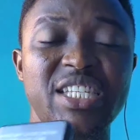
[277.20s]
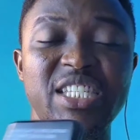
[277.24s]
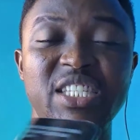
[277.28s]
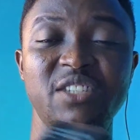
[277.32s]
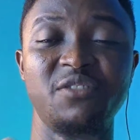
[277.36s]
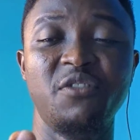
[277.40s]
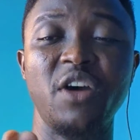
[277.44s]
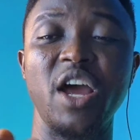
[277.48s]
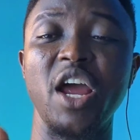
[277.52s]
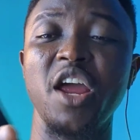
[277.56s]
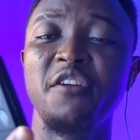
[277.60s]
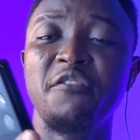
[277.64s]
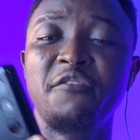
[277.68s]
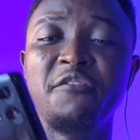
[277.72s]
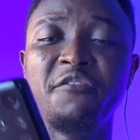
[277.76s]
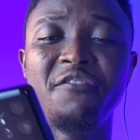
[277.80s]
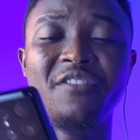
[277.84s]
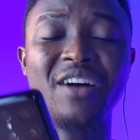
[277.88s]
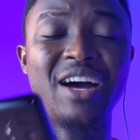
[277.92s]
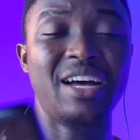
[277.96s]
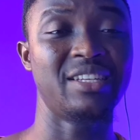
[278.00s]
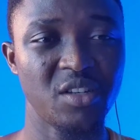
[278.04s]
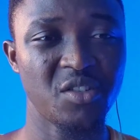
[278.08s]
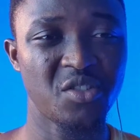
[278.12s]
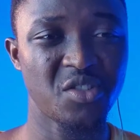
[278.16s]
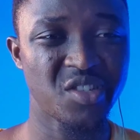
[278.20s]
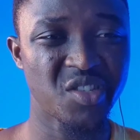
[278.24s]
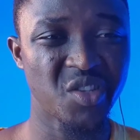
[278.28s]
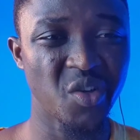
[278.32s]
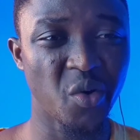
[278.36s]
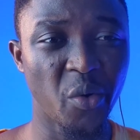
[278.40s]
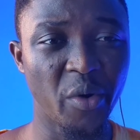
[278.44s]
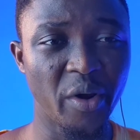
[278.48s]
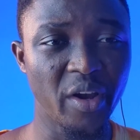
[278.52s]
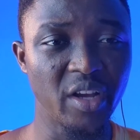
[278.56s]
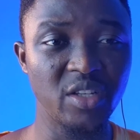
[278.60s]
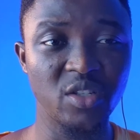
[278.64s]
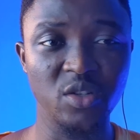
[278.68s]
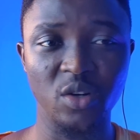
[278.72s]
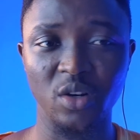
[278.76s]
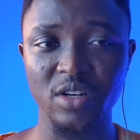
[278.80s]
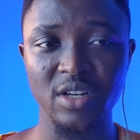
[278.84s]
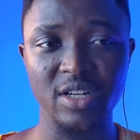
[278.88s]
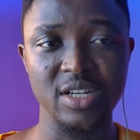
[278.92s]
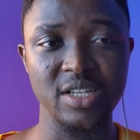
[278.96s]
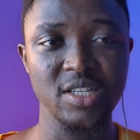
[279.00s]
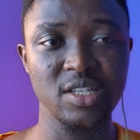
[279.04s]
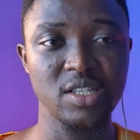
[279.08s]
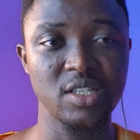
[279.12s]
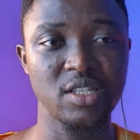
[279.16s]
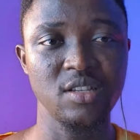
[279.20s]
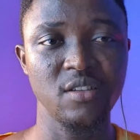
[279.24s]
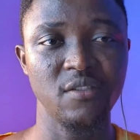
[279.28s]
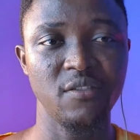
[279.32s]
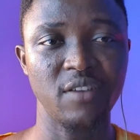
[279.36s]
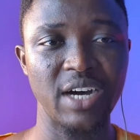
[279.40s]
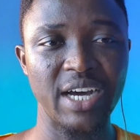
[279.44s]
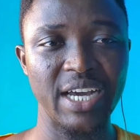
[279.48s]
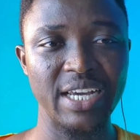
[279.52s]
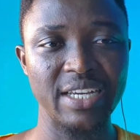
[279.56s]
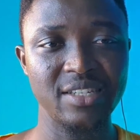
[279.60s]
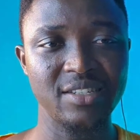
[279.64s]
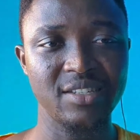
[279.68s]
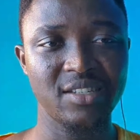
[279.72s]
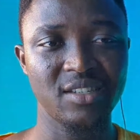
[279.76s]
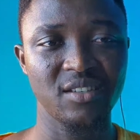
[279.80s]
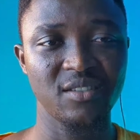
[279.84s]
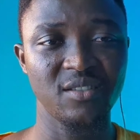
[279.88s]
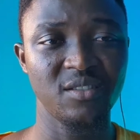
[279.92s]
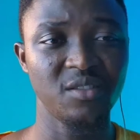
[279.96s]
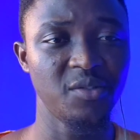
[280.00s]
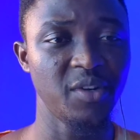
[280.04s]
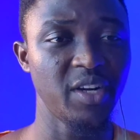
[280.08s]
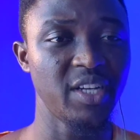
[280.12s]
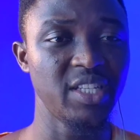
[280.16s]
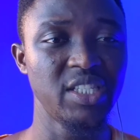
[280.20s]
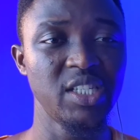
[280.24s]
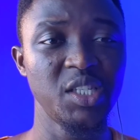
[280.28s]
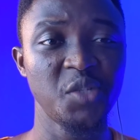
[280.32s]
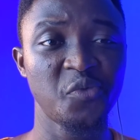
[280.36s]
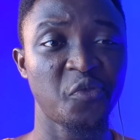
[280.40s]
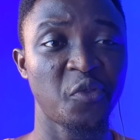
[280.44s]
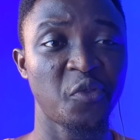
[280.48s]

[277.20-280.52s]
is very fast. Storage on this device ranges